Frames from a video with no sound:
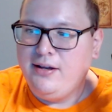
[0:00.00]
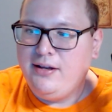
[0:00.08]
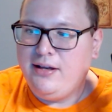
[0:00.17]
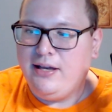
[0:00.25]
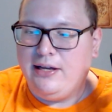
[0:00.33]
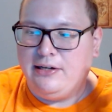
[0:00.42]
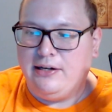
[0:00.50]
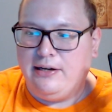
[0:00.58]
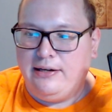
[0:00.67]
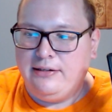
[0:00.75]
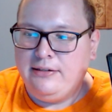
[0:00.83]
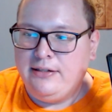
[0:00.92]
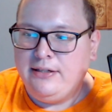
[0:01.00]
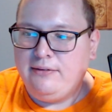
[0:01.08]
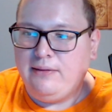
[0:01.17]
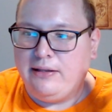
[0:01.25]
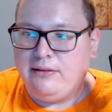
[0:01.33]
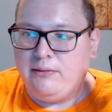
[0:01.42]
And
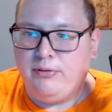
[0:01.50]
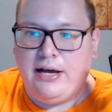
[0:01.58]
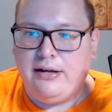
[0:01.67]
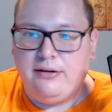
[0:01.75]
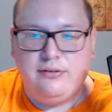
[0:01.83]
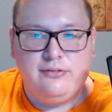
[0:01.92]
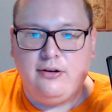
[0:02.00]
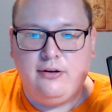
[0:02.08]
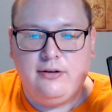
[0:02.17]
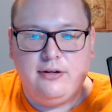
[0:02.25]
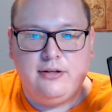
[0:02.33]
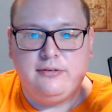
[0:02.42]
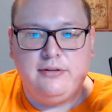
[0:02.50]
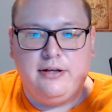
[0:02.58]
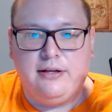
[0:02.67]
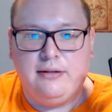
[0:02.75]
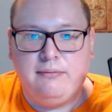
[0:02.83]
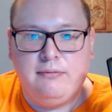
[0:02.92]
like, the plot is good.
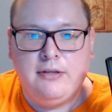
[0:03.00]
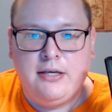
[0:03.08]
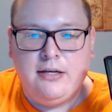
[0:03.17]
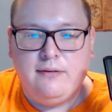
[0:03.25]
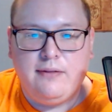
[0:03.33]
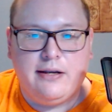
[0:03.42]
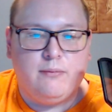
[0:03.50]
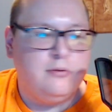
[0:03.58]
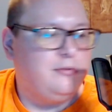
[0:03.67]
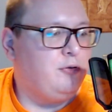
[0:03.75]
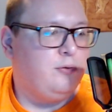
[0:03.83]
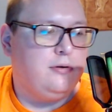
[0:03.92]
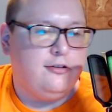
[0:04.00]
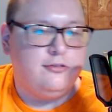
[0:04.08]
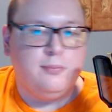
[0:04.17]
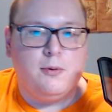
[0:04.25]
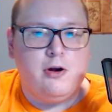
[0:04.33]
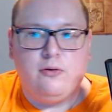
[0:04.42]
I won't do any
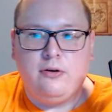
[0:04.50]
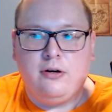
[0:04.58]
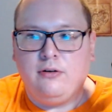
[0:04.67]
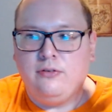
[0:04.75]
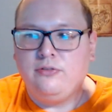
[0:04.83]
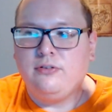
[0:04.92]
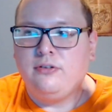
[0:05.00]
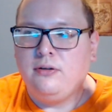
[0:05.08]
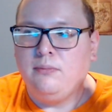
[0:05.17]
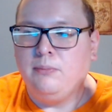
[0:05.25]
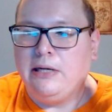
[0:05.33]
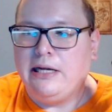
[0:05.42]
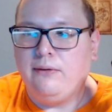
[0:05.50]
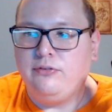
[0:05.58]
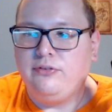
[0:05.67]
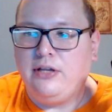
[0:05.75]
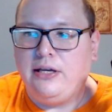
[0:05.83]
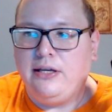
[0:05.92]
spoilers, but I would
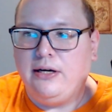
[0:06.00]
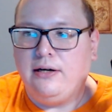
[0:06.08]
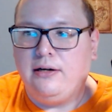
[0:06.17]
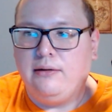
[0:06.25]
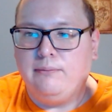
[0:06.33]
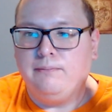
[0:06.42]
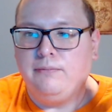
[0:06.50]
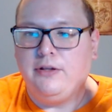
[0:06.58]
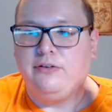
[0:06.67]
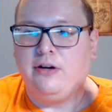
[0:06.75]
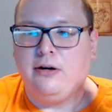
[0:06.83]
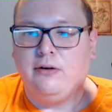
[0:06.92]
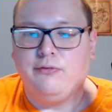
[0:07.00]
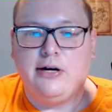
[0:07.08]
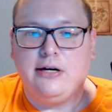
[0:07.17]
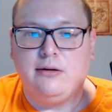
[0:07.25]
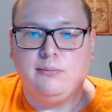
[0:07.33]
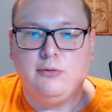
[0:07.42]
say the
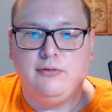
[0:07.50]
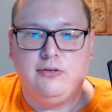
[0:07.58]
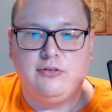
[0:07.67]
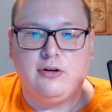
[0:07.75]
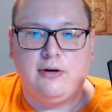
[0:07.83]
Terrifier movies are